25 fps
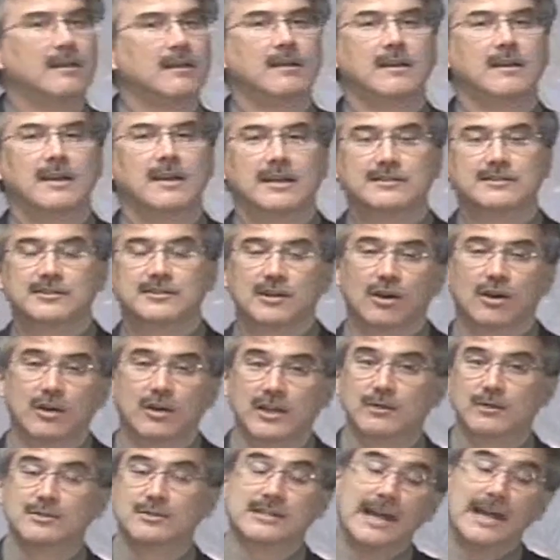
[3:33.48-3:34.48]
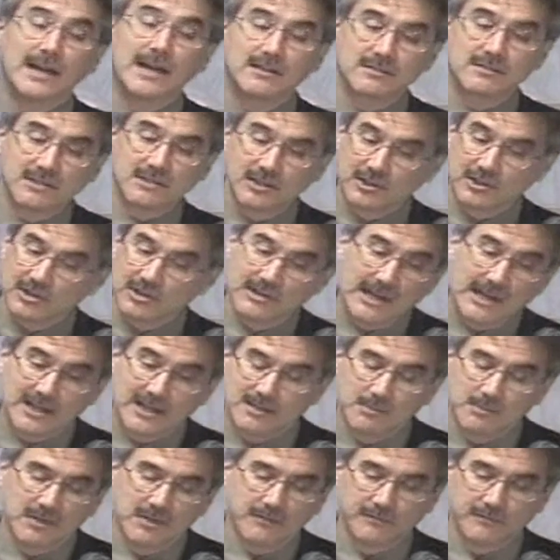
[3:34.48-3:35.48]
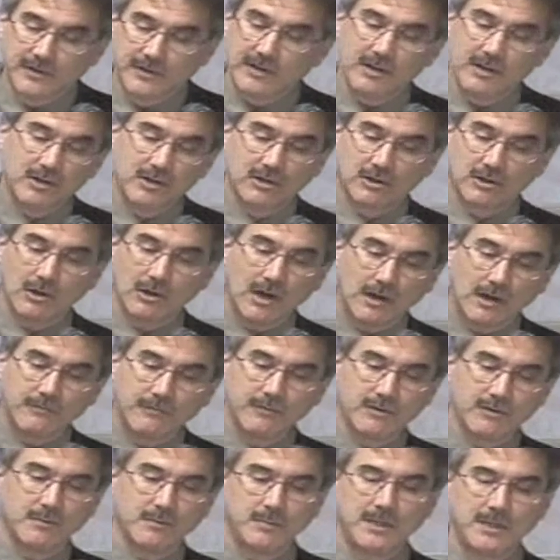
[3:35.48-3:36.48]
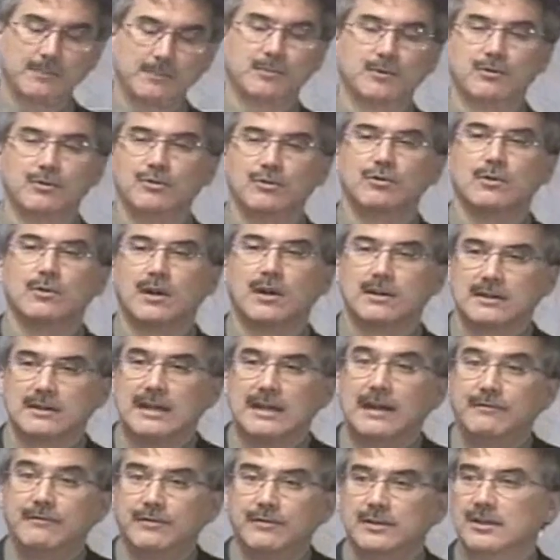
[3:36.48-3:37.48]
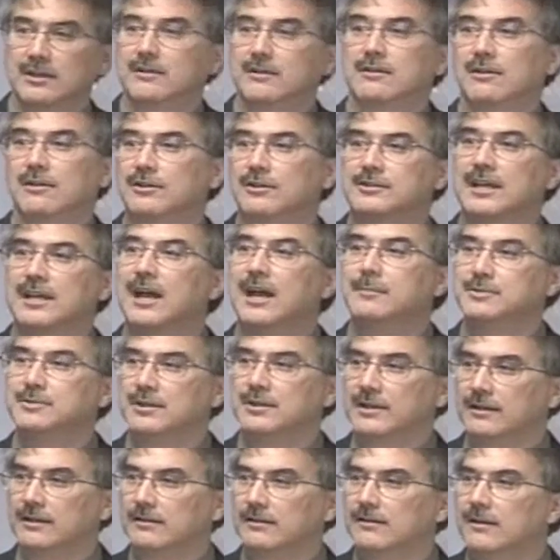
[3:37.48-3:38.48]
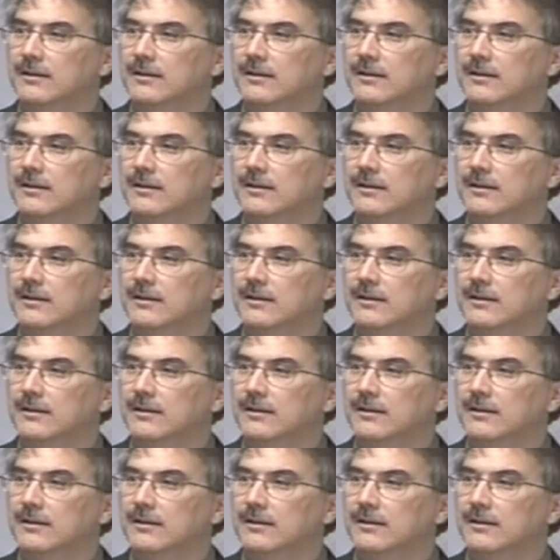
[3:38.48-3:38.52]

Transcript: And so it was actually turned out to be a very good law for the people who are deaf and need closed captioning.